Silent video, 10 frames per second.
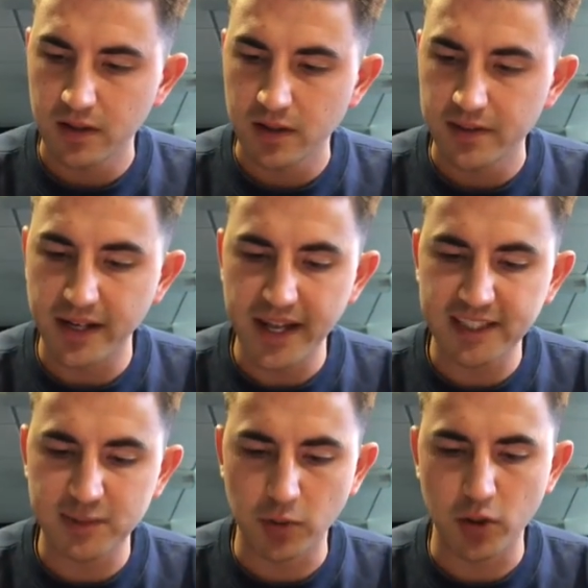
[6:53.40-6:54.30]
The
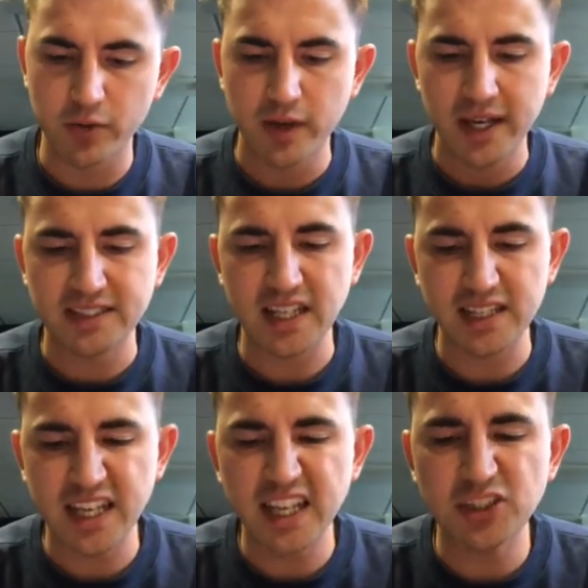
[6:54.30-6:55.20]
next move is that
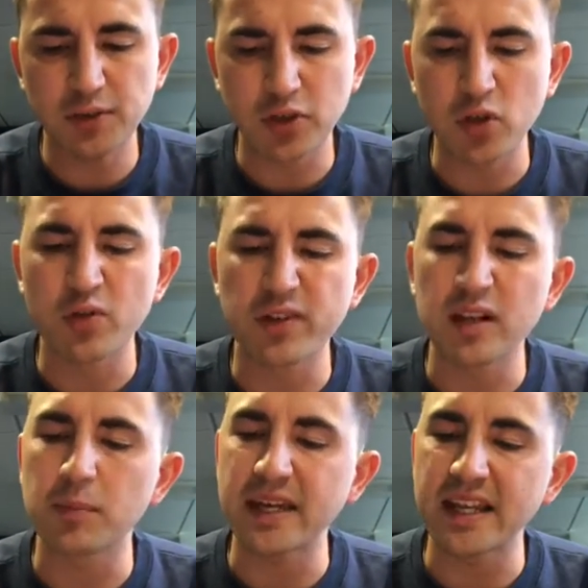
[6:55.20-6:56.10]
each of you will
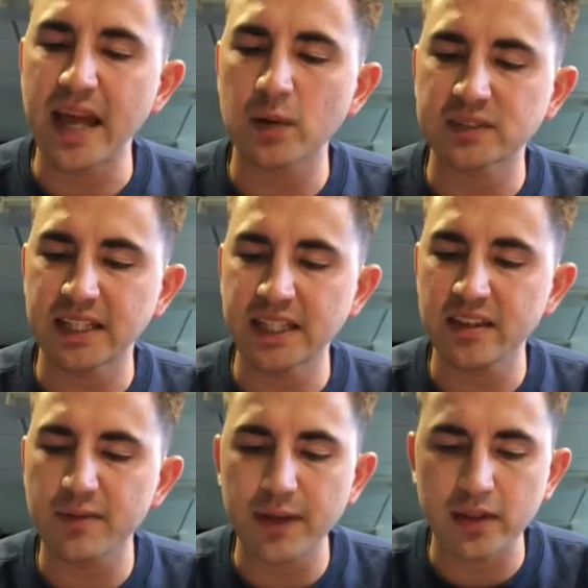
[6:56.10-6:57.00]
be announcing in the
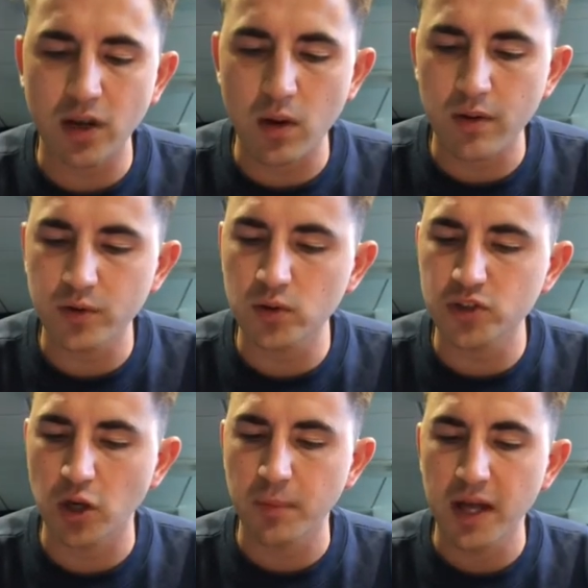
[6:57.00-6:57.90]
window of your
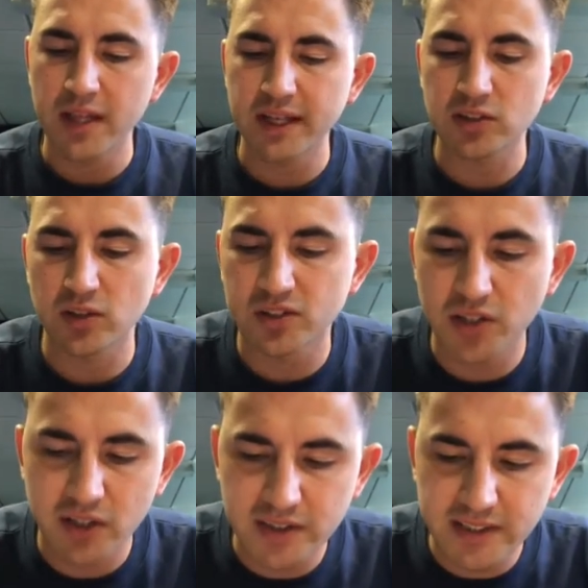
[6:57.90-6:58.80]
shop that on a
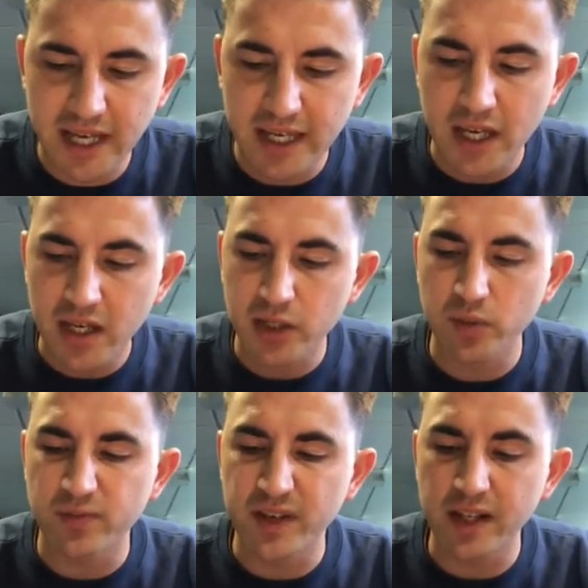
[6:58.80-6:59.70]
certain day you
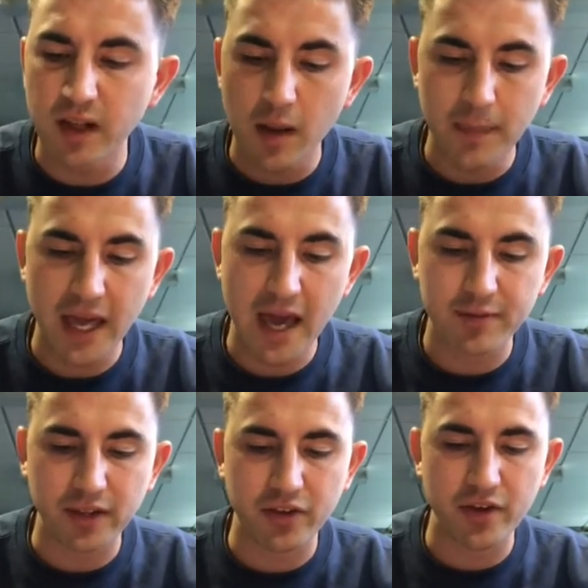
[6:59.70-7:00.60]
will be
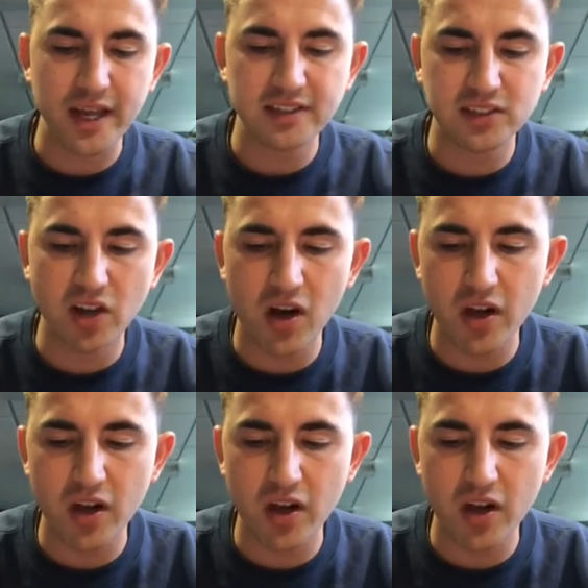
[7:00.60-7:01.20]
having great gala